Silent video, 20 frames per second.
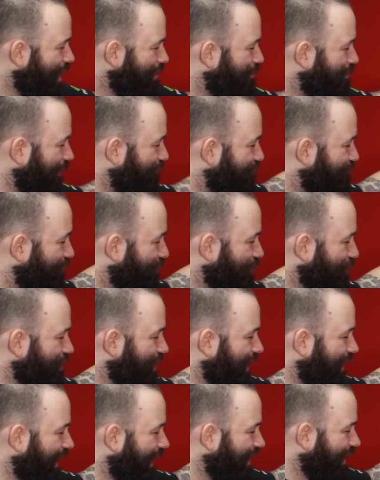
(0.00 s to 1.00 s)
But
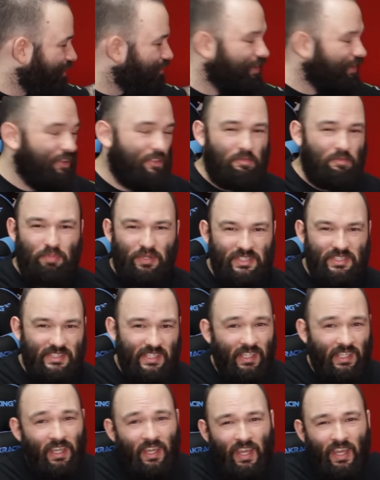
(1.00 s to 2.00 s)
for anyone that's
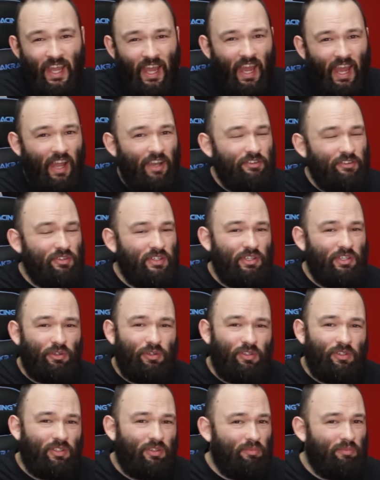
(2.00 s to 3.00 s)
printing 100
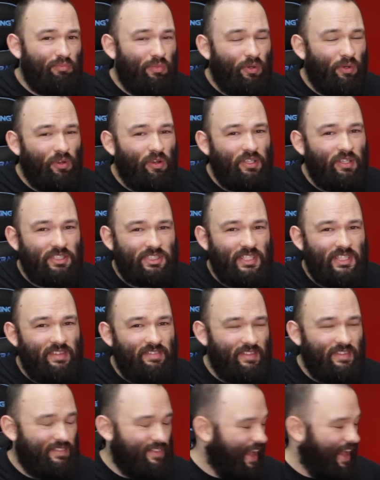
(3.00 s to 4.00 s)
or more
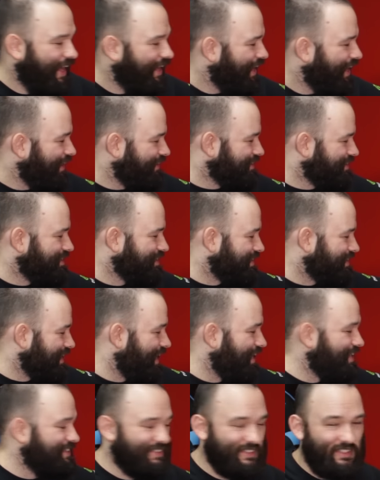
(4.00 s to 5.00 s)
sheets a day, this just
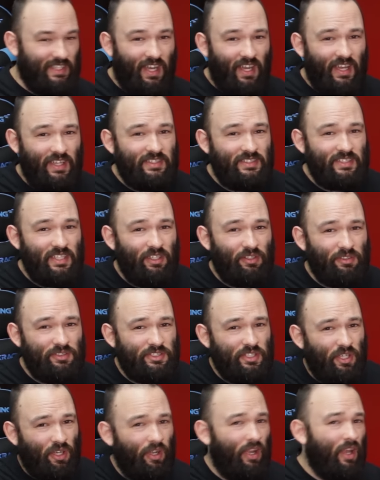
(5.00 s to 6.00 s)
isn't ideal.
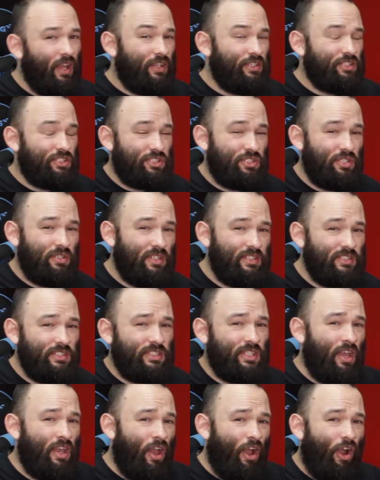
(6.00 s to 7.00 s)
So
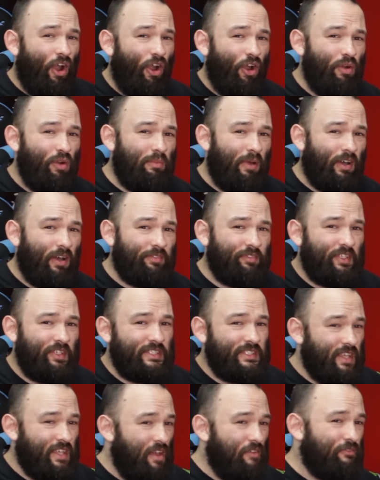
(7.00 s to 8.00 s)
students, home
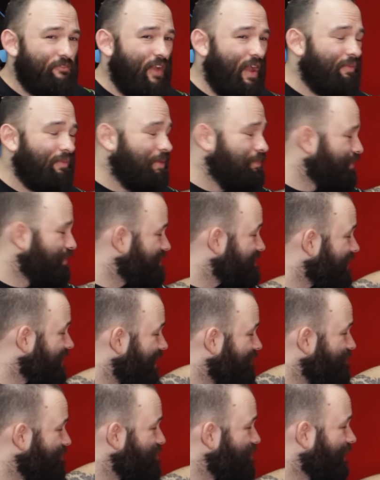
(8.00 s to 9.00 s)
office, family printing,
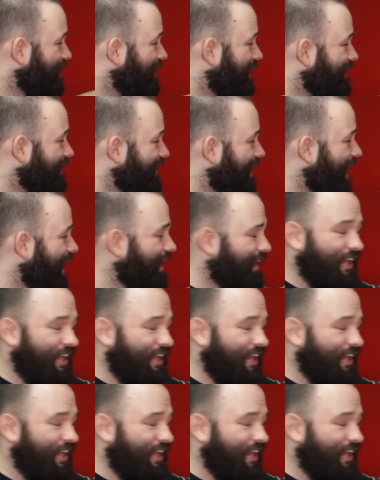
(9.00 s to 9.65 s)
everything like that,